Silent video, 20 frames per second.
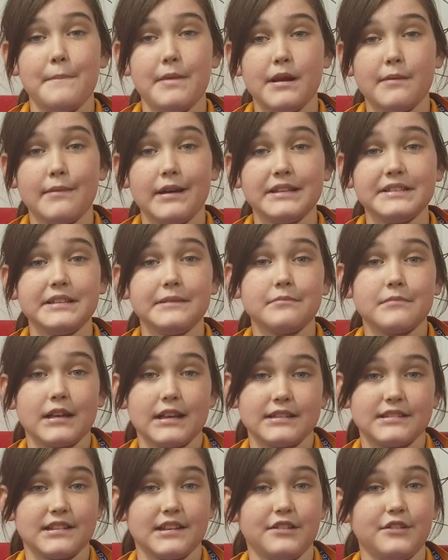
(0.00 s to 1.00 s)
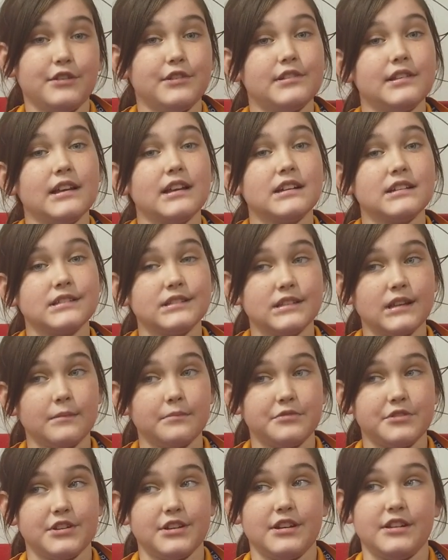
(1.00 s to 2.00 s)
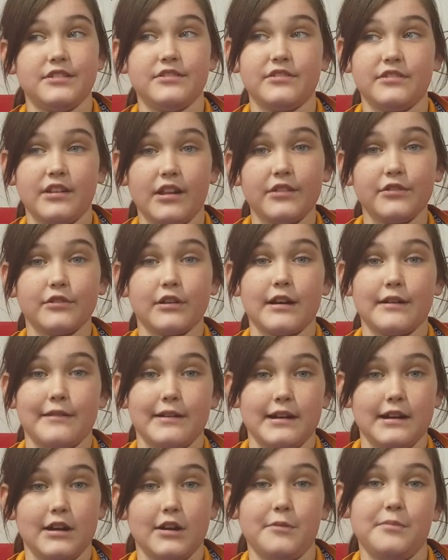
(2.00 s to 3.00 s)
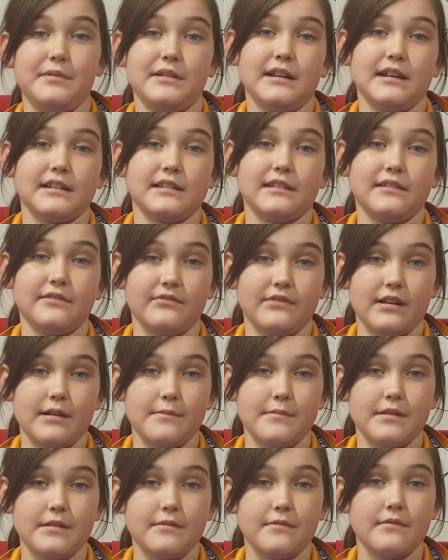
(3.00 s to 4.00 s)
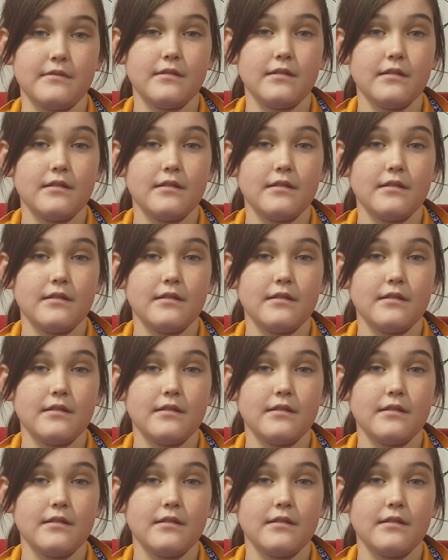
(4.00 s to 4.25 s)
Minimising plastic use and consumption is another great way to help protect the environment.